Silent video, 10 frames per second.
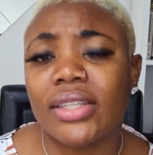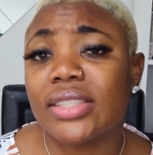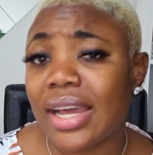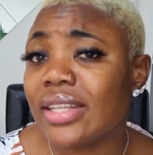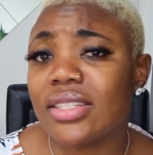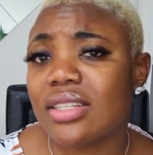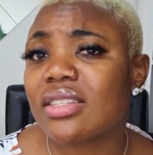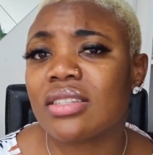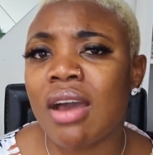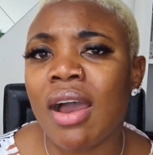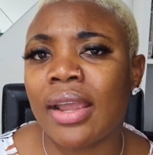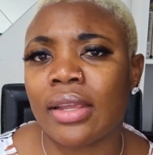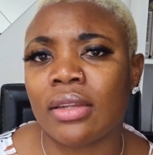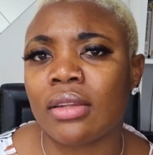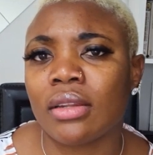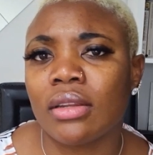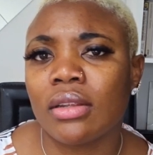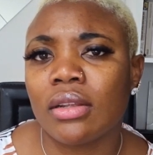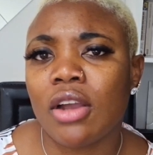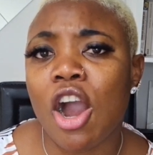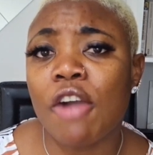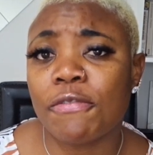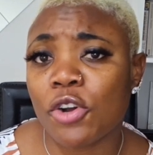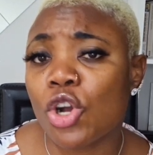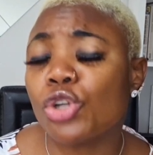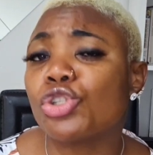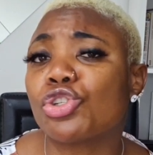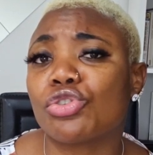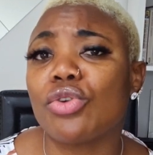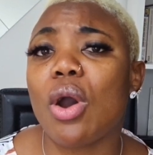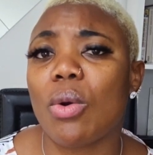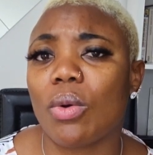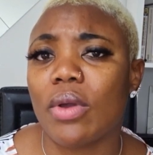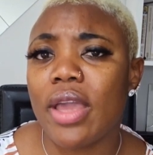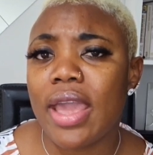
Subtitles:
That is a sign of a control,